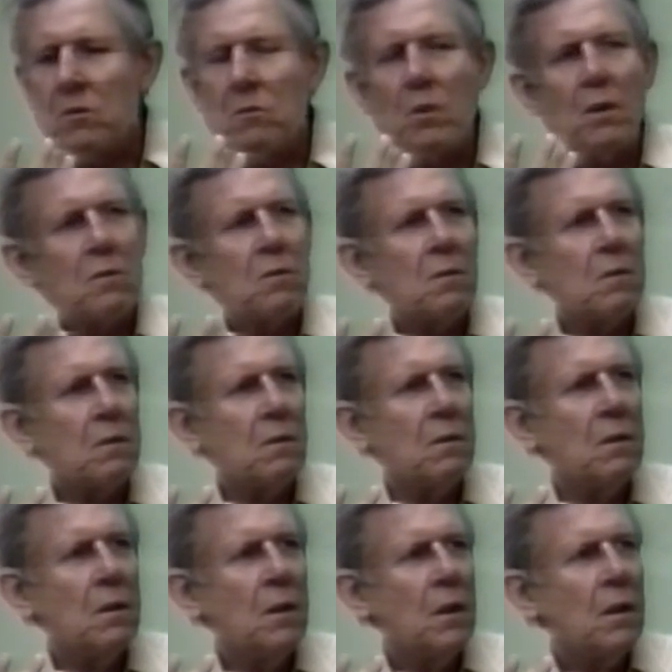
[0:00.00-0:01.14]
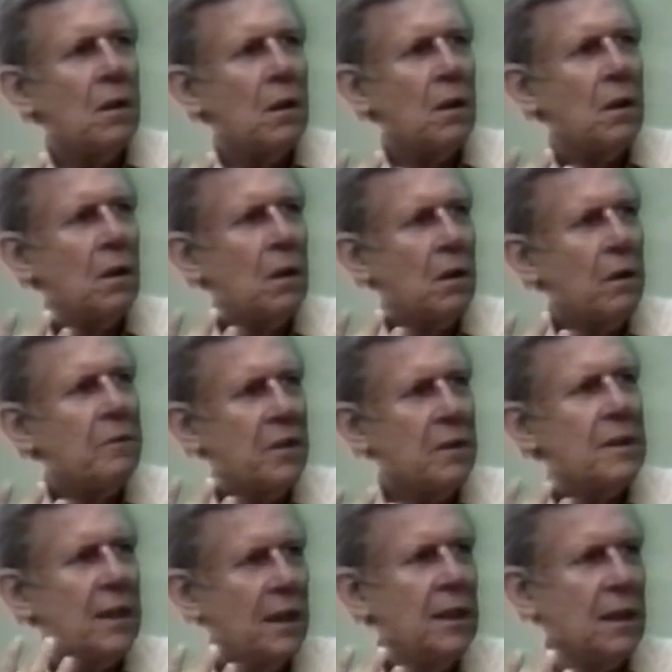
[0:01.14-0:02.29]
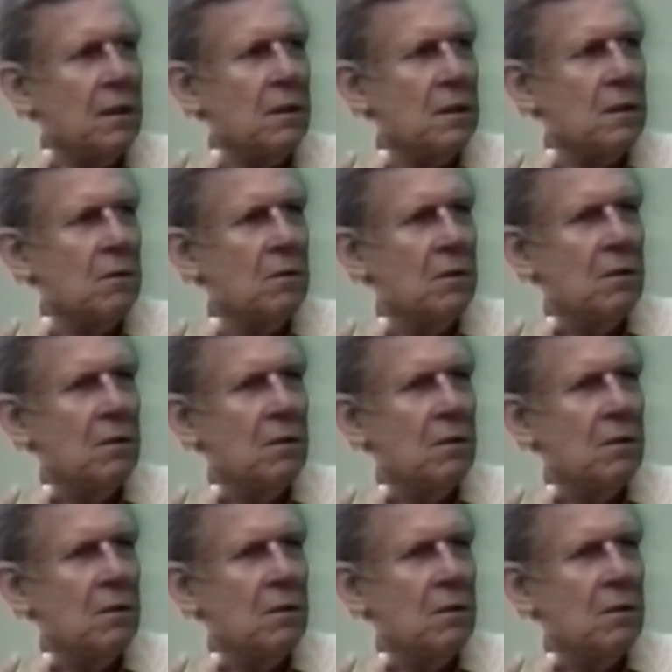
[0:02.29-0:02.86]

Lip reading: structure of this hand.